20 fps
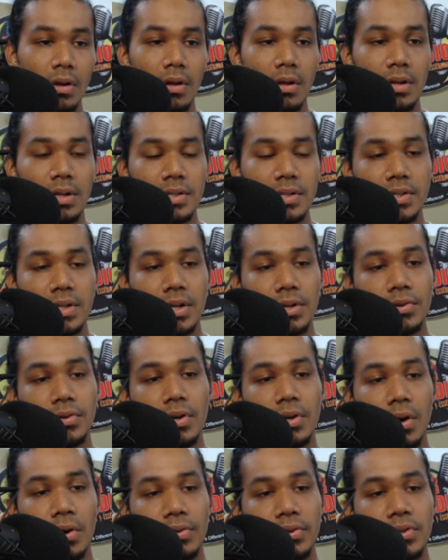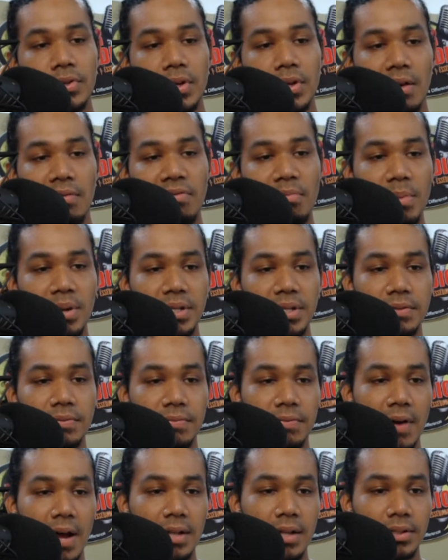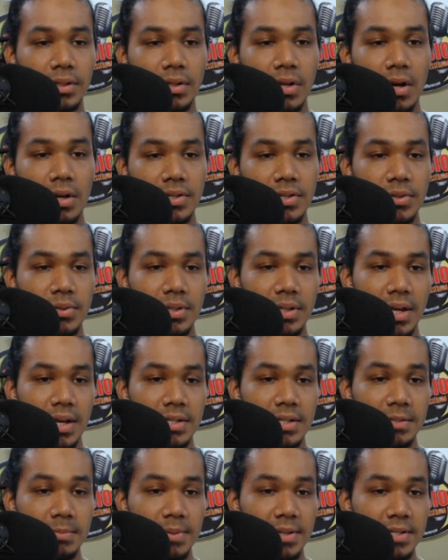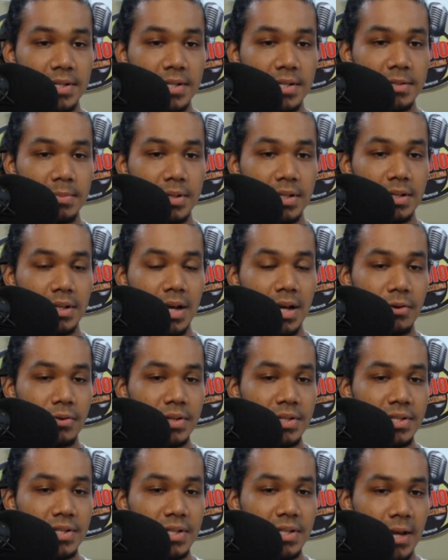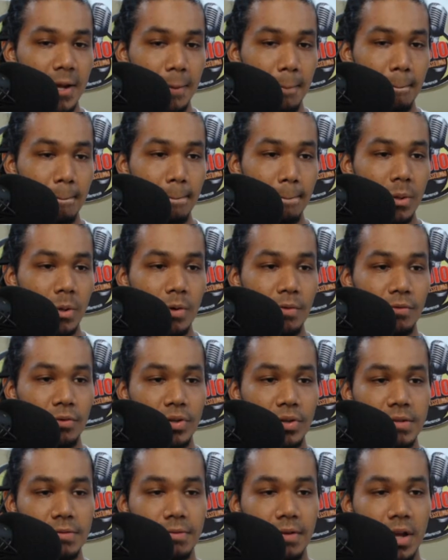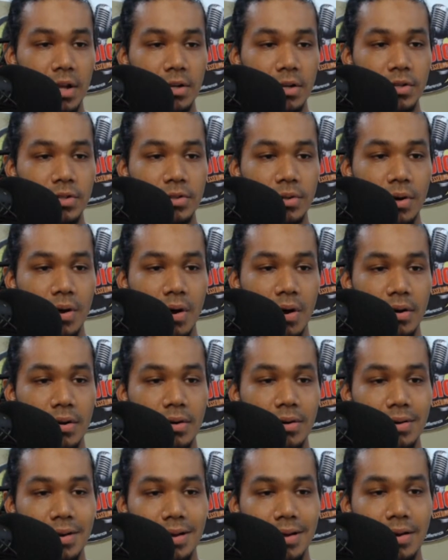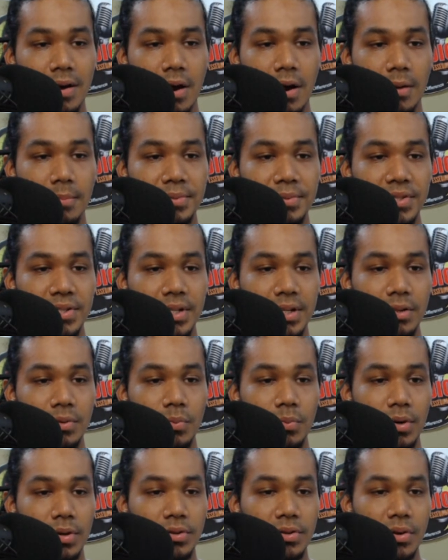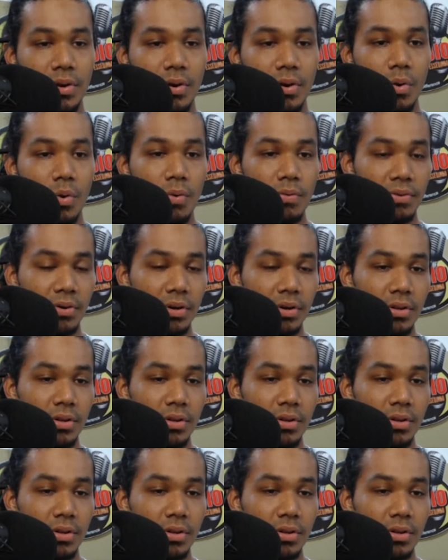Let's tell you now that the government has filed a lawsuit against businessman Larry Singh over his failure to honor an arms deal worth over